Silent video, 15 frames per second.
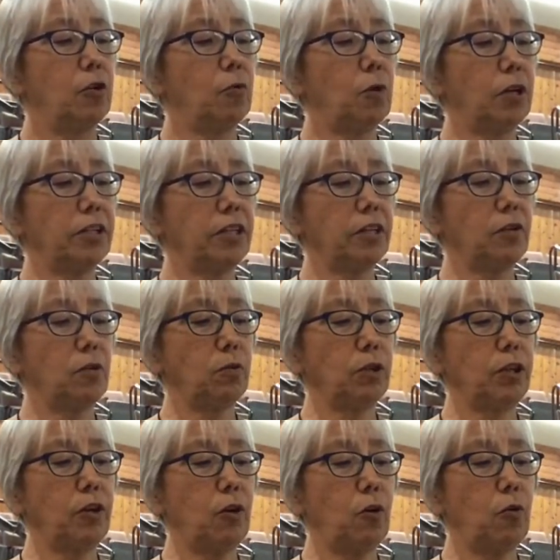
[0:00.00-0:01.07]
One can
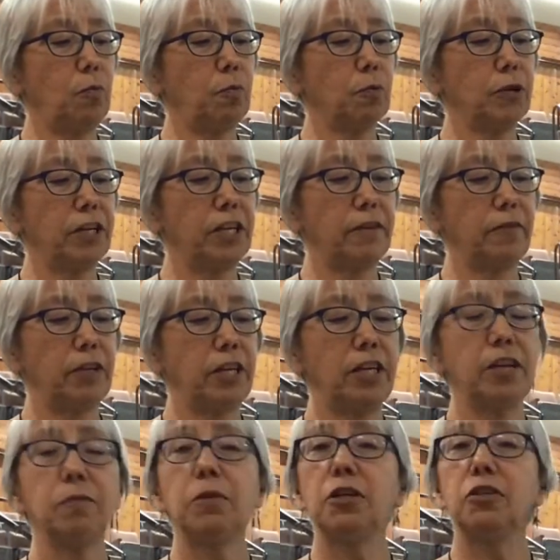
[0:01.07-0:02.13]
only hope we're giving
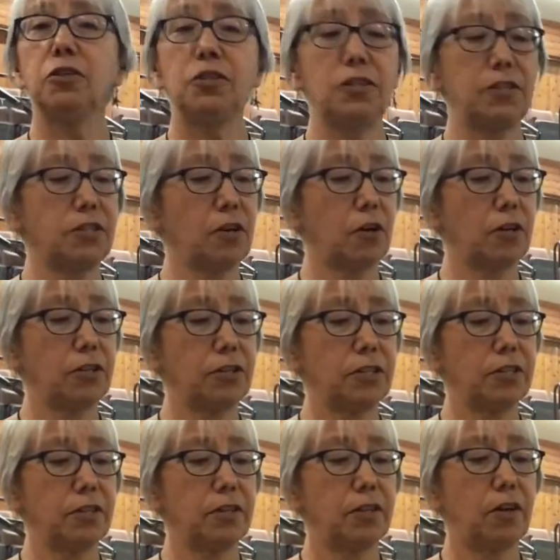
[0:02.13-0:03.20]
him a good
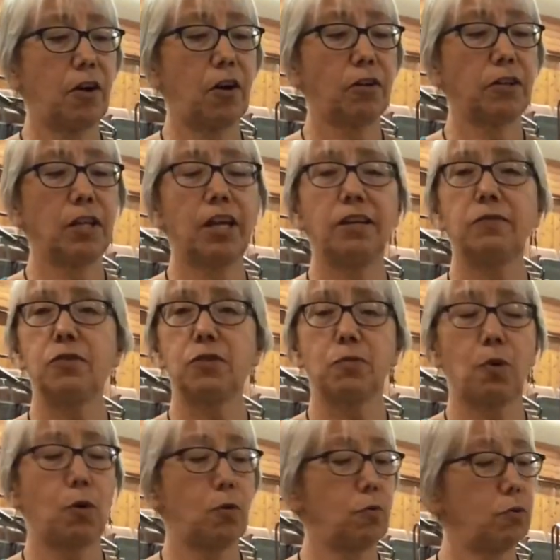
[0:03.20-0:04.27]
start on
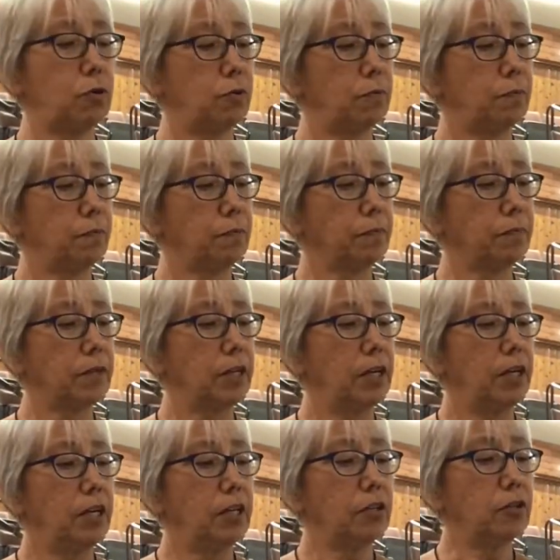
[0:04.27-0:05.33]
life's road.
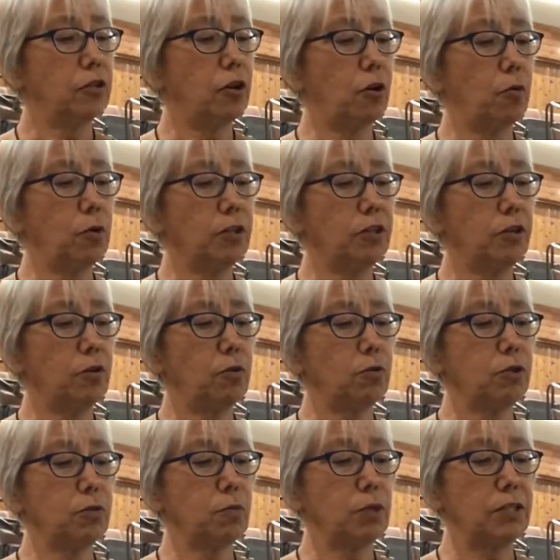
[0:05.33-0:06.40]
No one
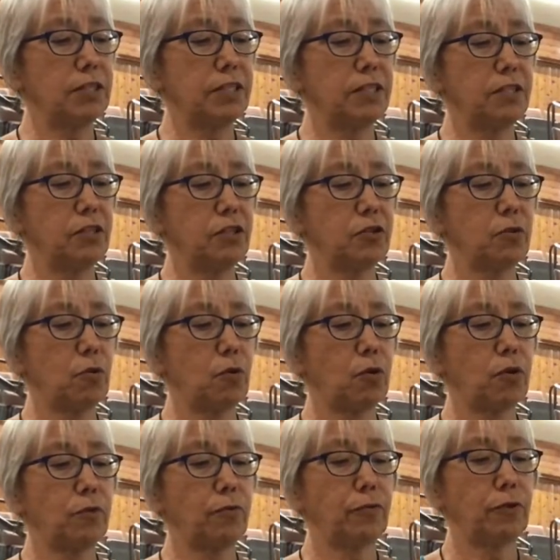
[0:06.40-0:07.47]
knows what's in
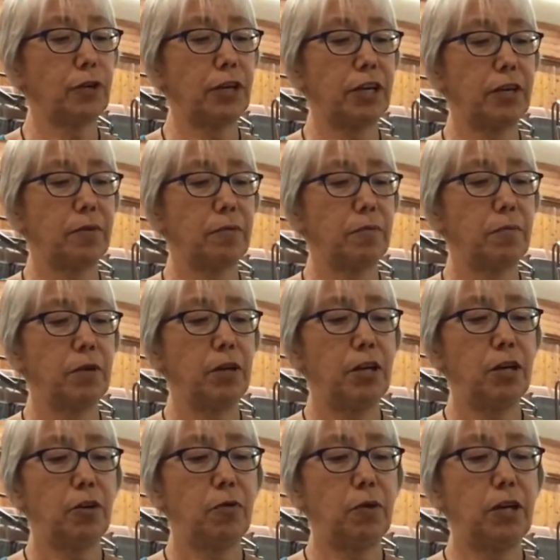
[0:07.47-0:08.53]
store for him.
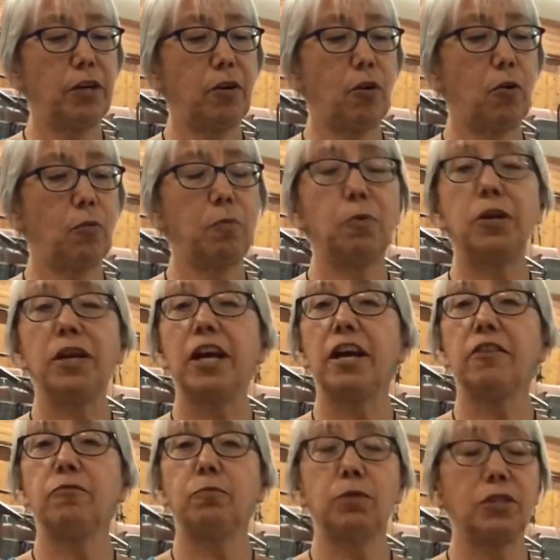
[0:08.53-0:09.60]
We hope we
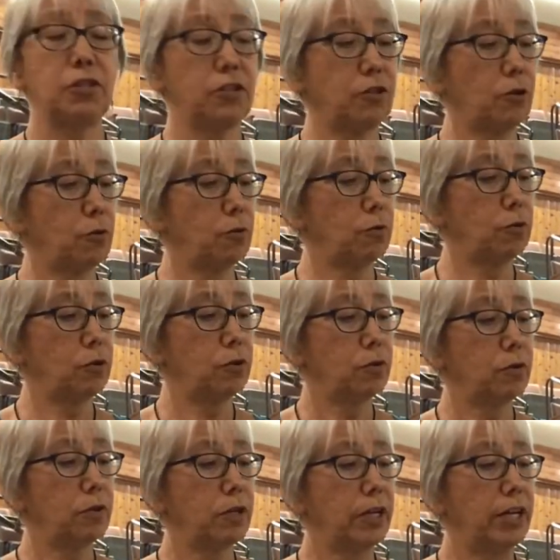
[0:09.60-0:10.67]
have bestowed
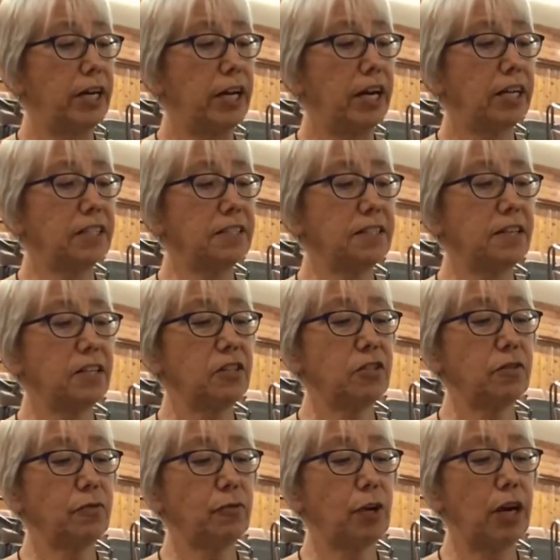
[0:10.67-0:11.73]
a
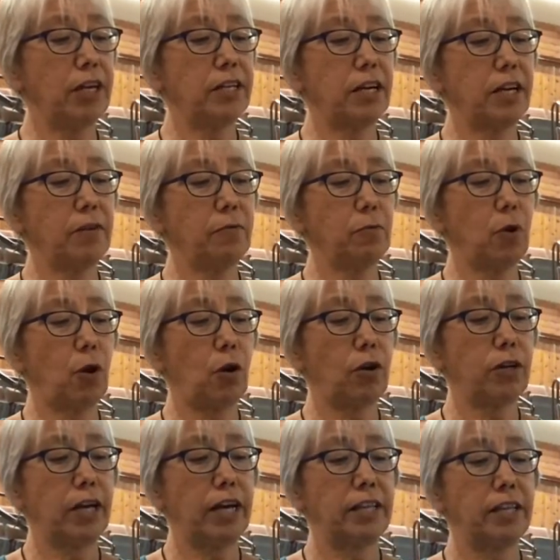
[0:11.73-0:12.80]
sense of right and
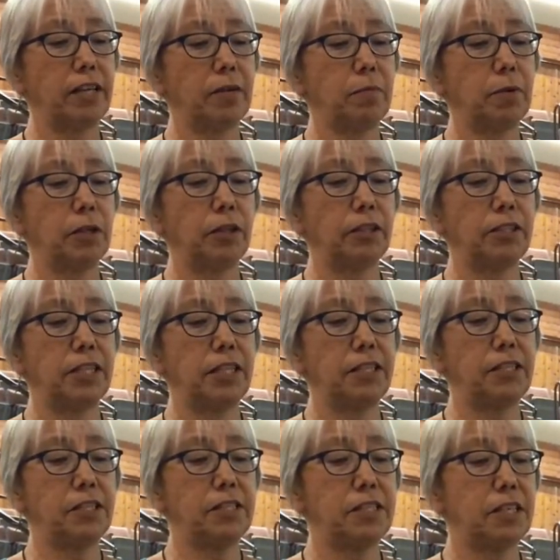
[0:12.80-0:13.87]
wrong and the ability
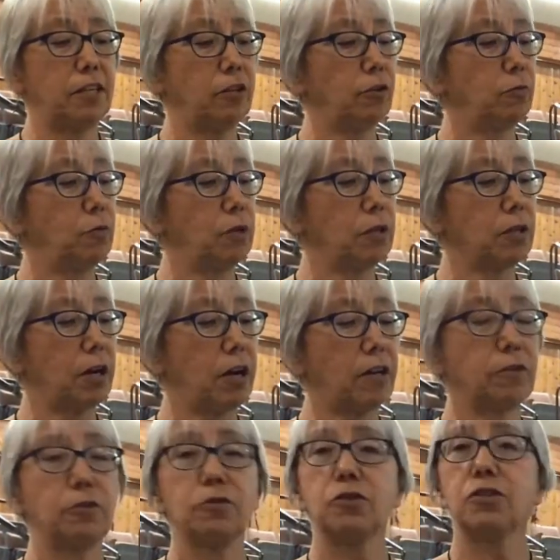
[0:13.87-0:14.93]
to deal with
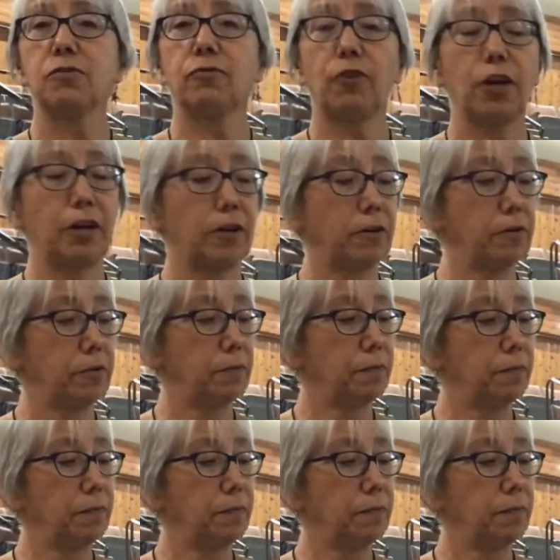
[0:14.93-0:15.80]
others fair.